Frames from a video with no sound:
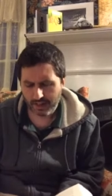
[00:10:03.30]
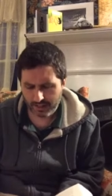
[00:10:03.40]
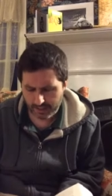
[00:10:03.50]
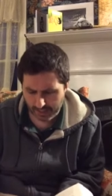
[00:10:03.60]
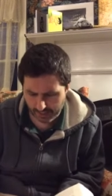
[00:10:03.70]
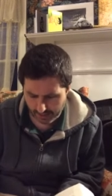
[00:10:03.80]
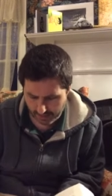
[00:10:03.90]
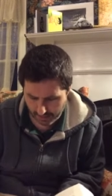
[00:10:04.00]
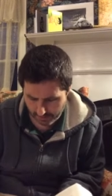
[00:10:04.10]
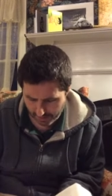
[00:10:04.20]
Let's get into
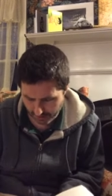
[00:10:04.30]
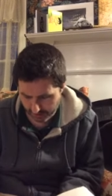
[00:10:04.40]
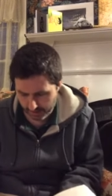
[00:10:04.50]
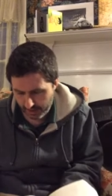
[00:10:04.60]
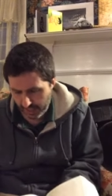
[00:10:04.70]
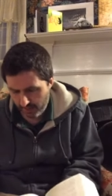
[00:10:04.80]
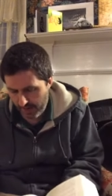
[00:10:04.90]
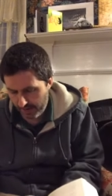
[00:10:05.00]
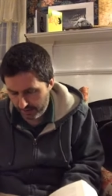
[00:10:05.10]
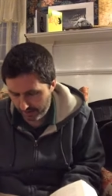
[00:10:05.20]
something. Take me
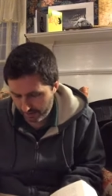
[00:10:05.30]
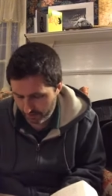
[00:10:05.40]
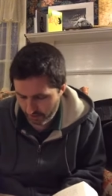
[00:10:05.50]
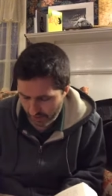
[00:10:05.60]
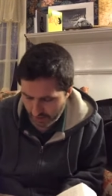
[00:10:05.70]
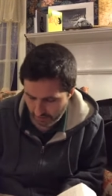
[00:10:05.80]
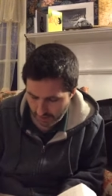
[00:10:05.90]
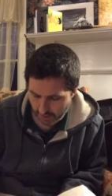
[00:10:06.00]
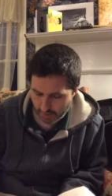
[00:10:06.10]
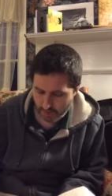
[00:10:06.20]
out into the streets of
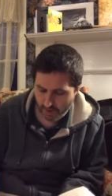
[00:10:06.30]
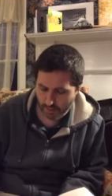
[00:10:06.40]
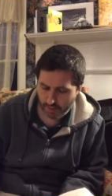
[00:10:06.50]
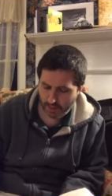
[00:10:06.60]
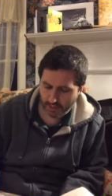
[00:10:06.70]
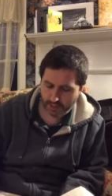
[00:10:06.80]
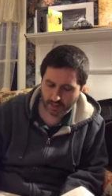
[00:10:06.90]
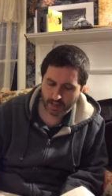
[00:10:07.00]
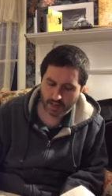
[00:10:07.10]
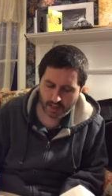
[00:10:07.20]
this metropolis.
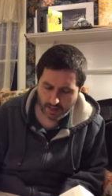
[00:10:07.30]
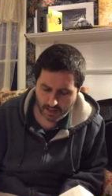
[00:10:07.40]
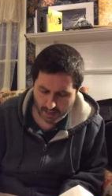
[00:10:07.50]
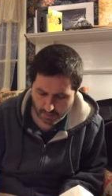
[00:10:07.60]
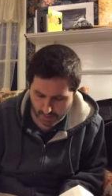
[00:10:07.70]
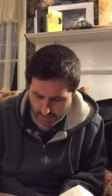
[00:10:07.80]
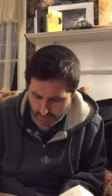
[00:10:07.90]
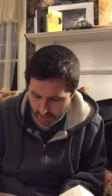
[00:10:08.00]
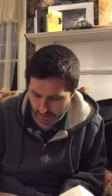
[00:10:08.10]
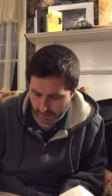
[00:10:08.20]
Come on,
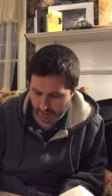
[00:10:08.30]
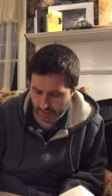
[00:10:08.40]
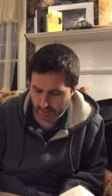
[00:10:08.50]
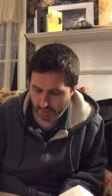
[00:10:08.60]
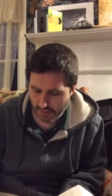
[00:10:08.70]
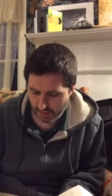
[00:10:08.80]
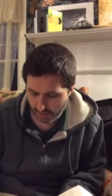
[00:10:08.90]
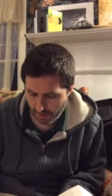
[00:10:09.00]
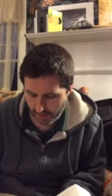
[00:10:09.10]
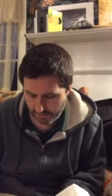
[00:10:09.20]
you at least need some
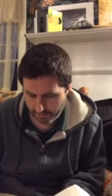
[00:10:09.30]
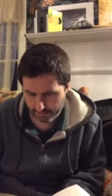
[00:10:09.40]
dinner, right?